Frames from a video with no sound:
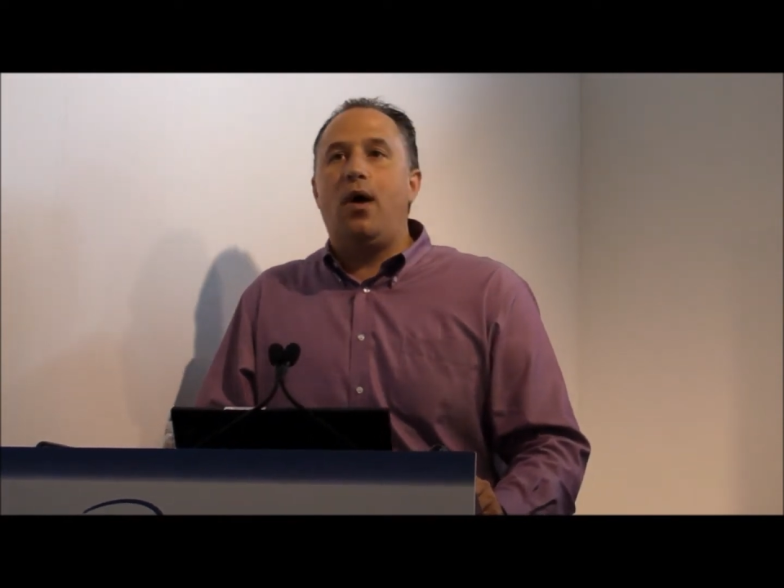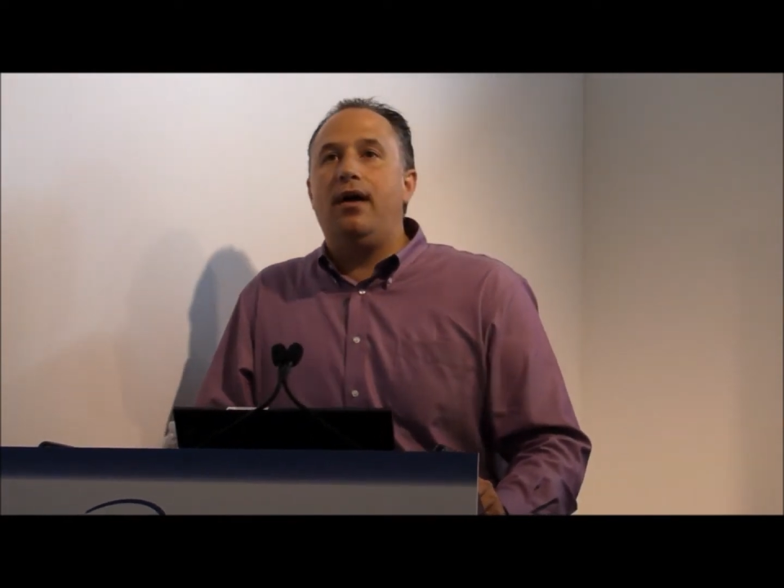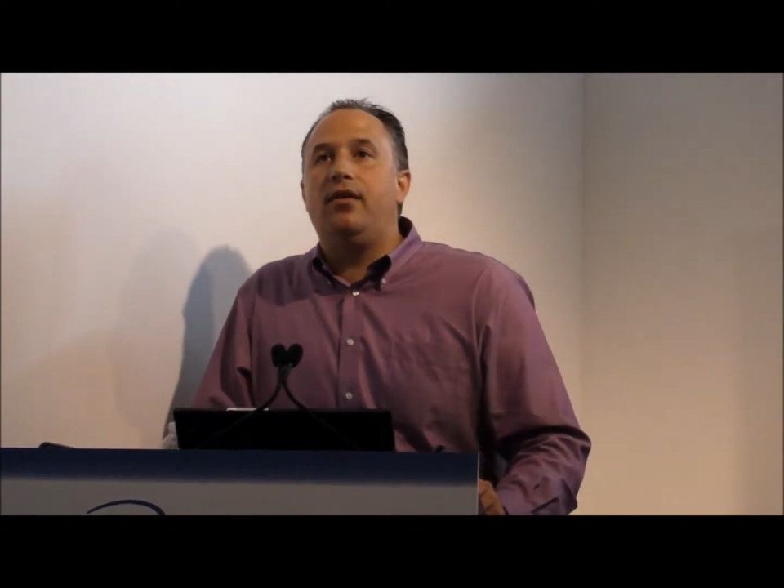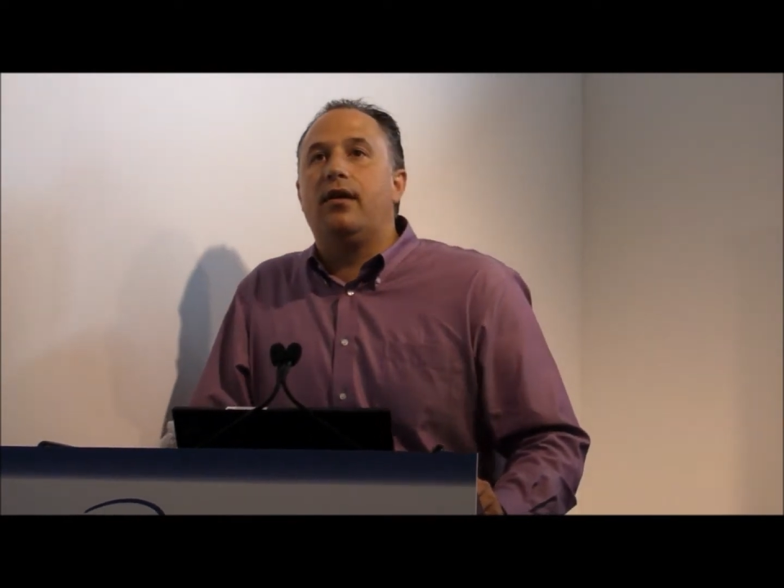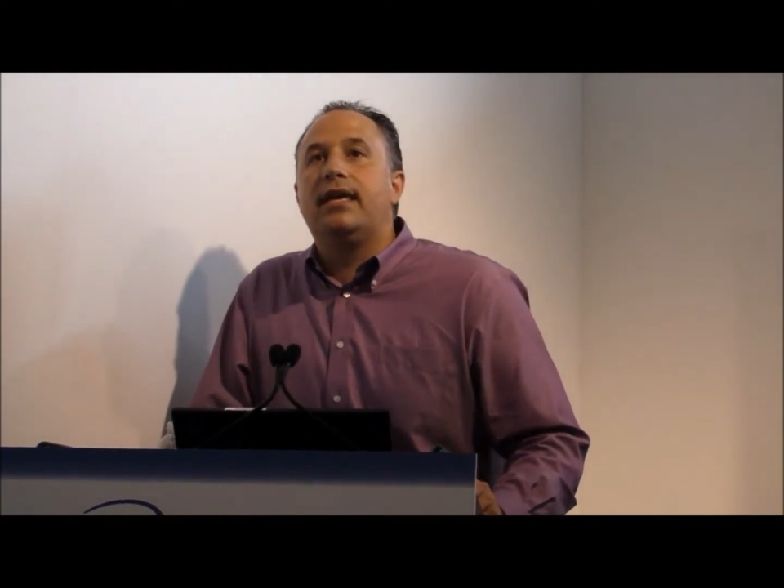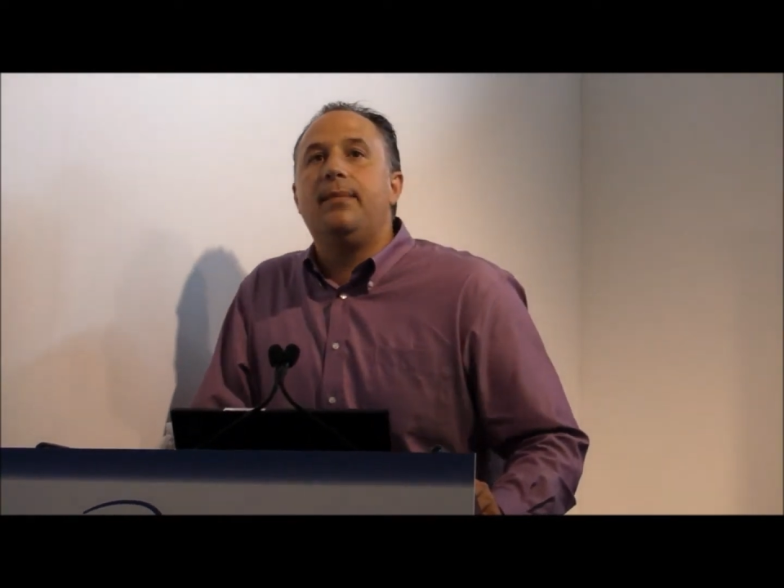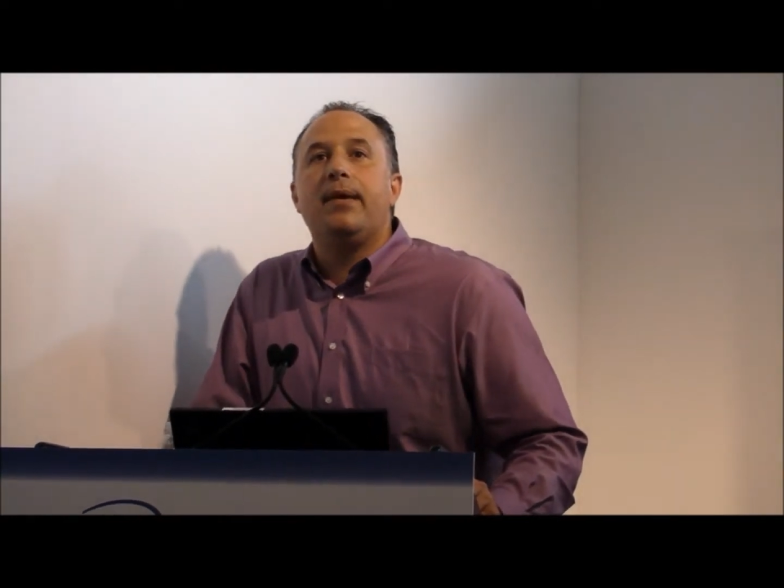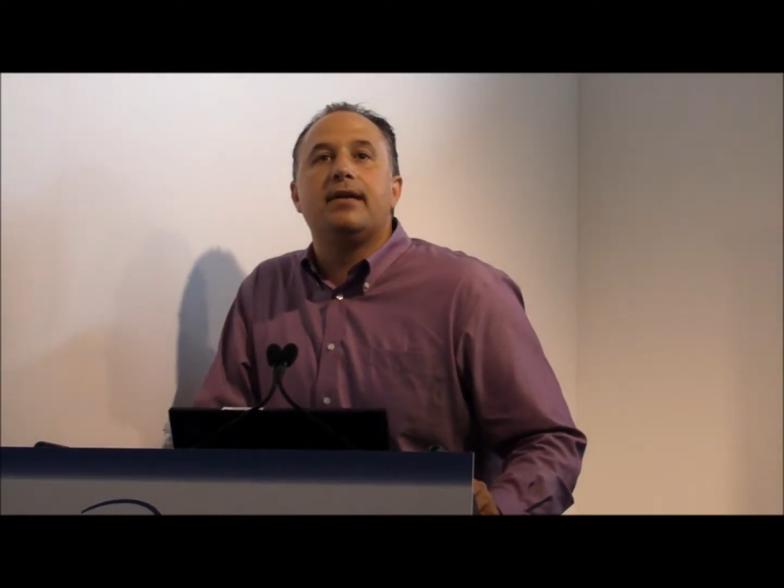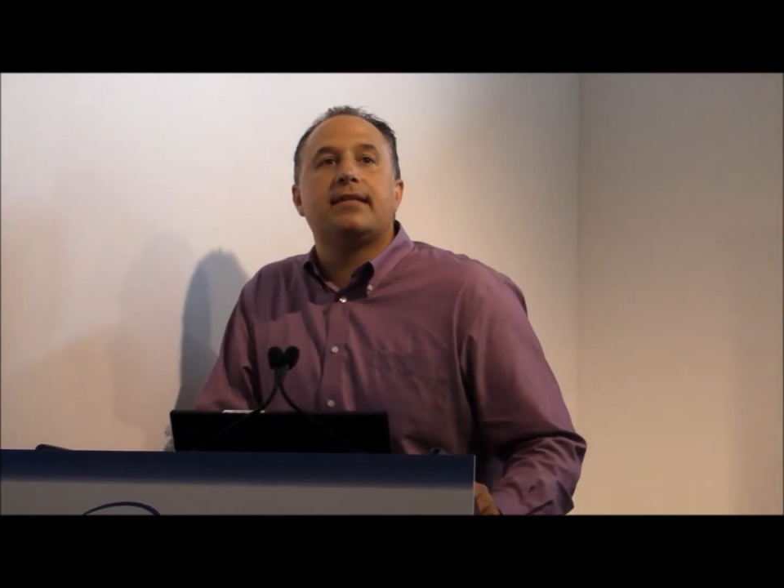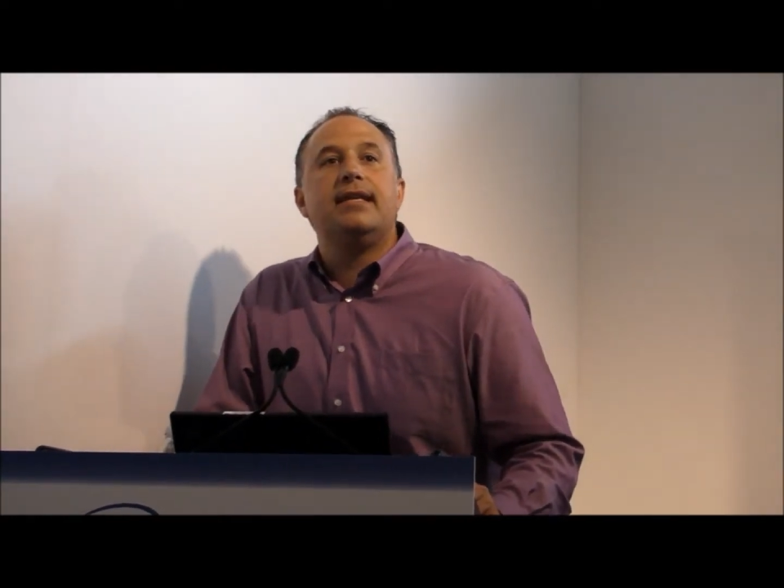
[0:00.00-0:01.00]
weather,
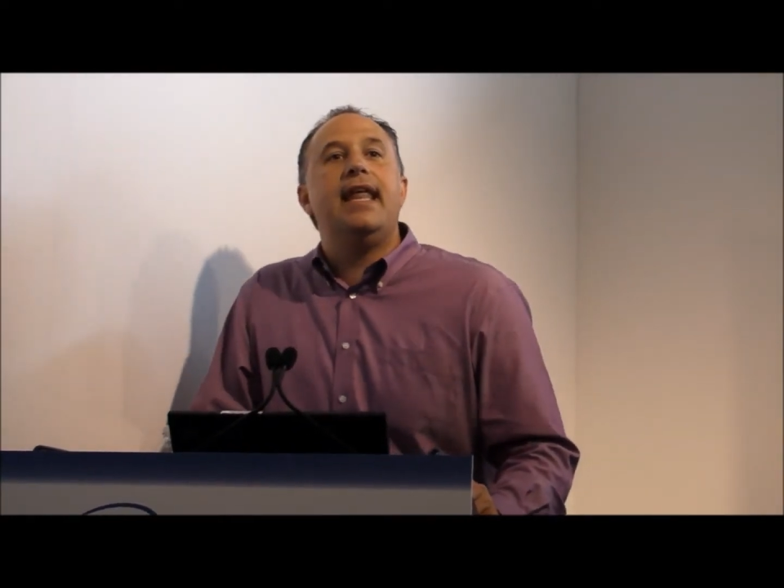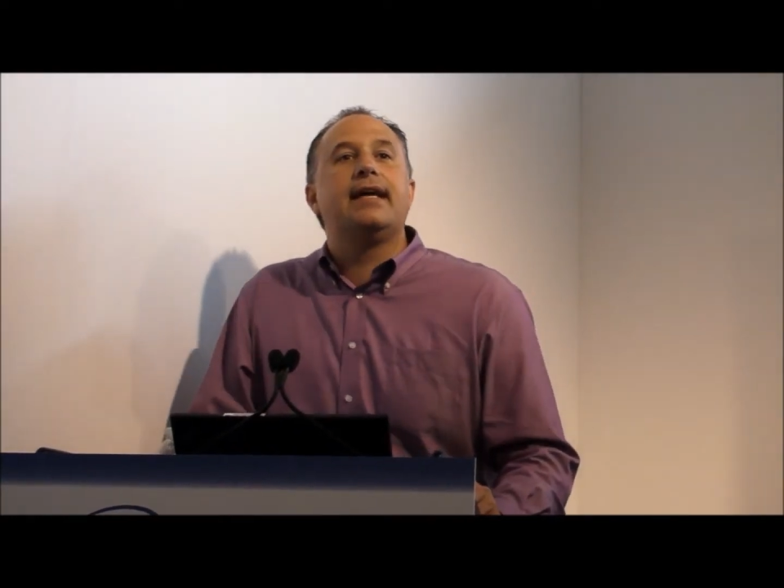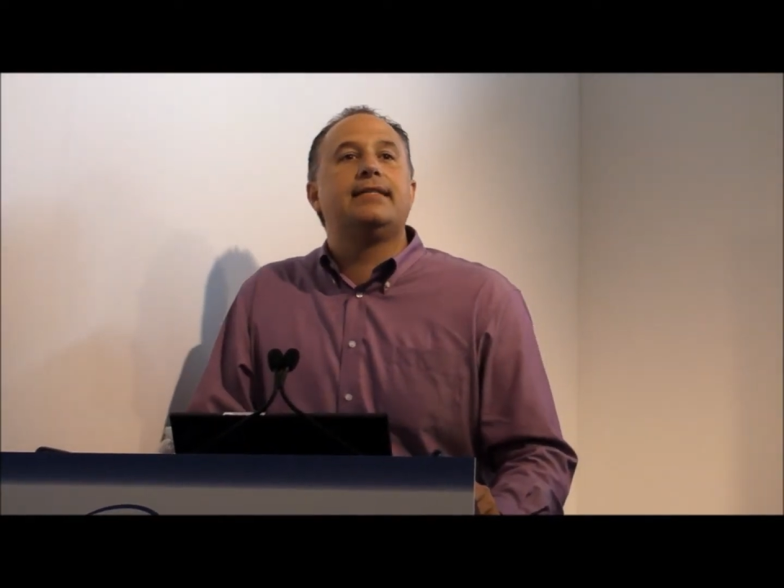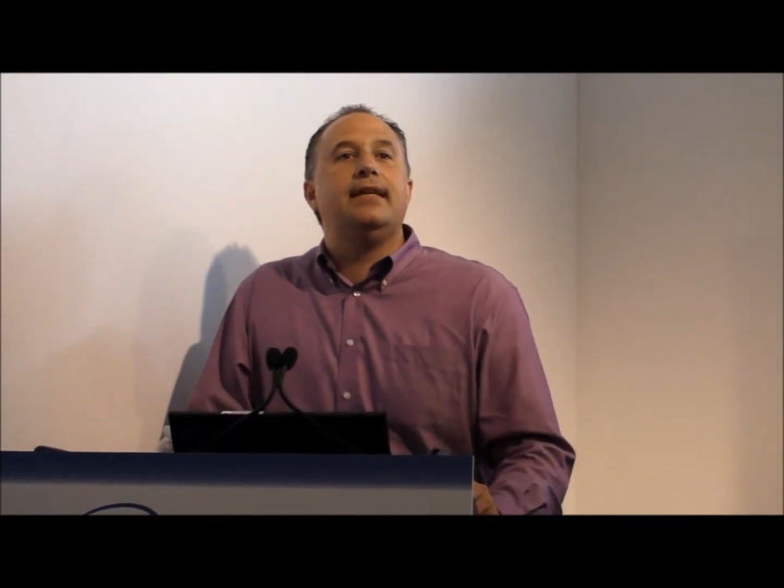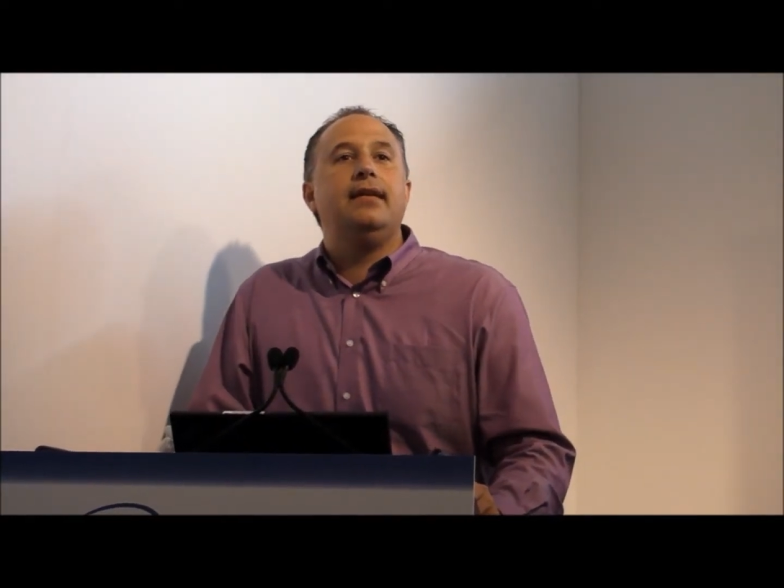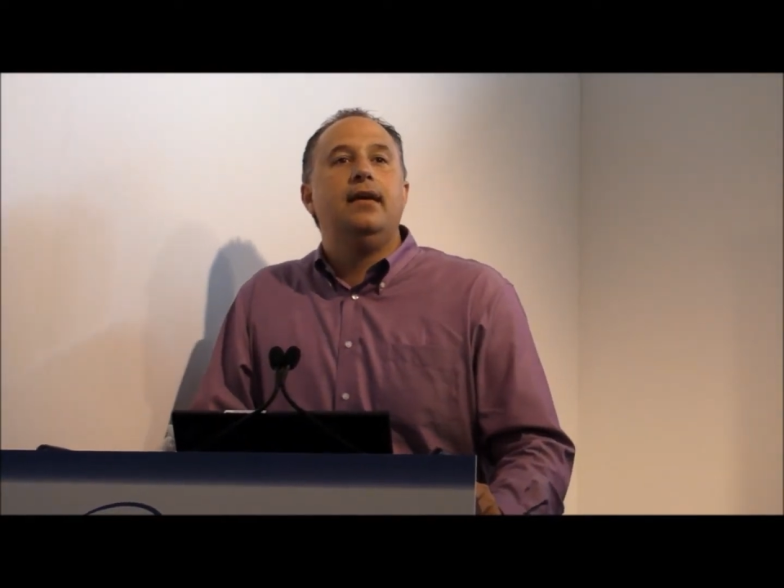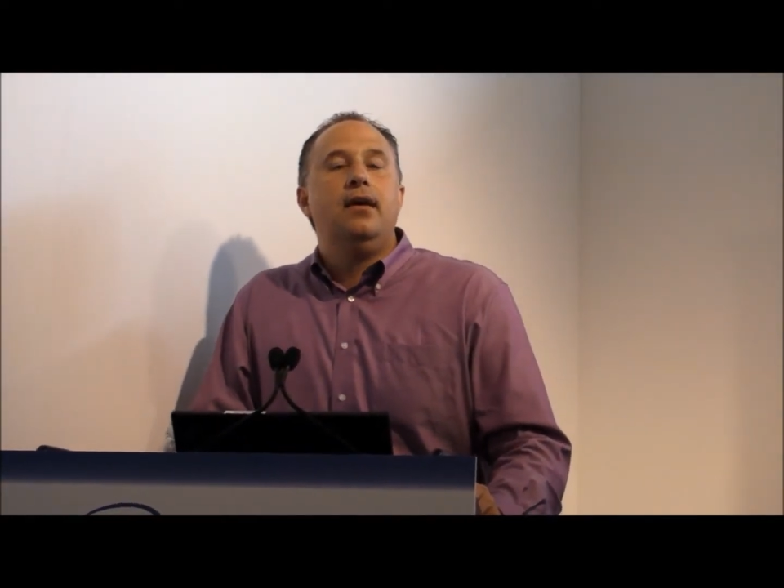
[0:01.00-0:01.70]
keeping us connected